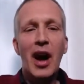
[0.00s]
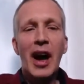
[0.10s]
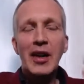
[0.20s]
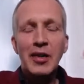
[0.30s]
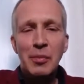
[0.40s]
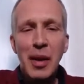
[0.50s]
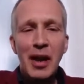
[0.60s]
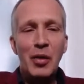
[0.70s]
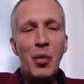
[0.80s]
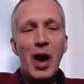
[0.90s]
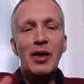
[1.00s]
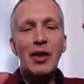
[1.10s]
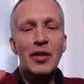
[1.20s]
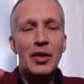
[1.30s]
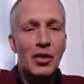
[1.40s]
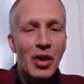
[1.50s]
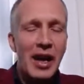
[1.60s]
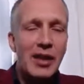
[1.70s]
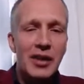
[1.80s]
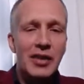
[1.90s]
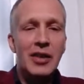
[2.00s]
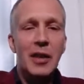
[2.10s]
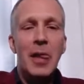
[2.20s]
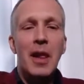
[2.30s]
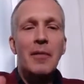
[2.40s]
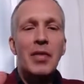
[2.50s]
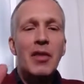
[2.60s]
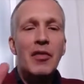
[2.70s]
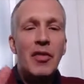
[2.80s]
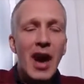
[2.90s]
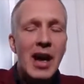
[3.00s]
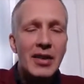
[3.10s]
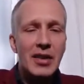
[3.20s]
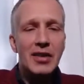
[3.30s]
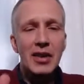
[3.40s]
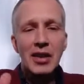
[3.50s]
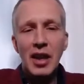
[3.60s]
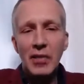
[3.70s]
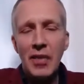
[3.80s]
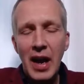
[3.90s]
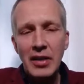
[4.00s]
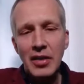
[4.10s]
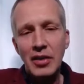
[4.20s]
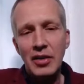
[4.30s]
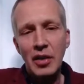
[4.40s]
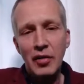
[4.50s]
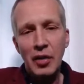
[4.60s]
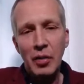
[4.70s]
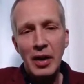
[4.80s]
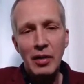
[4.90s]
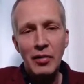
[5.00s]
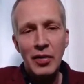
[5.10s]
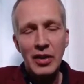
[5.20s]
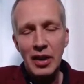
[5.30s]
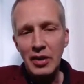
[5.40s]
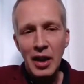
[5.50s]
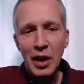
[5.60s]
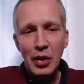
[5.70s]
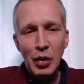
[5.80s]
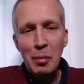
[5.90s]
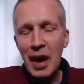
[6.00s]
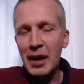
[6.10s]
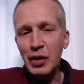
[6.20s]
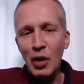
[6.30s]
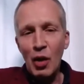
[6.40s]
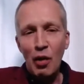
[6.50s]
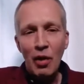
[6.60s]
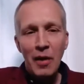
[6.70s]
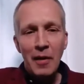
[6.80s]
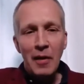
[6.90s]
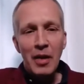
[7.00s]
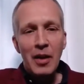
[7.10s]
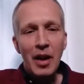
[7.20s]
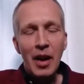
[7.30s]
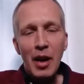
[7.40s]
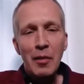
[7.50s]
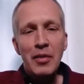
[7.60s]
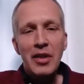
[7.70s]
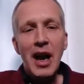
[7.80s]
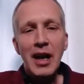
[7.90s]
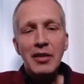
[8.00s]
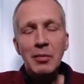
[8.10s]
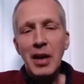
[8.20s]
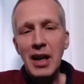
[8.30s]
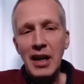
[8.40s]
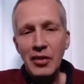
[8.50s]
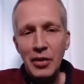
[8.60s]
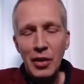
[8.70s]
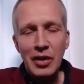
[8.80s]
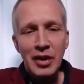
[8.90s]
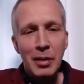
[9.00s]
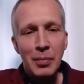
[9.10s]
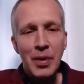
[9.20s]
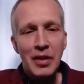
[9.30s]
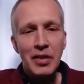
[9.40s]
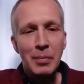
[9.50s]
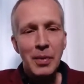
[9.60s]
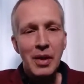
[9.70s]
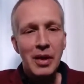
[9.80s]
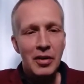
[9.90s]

Heisenberg, one of the greatest fathers and inventors of quantum physics. You might know the Heisenberg uncertainty principle.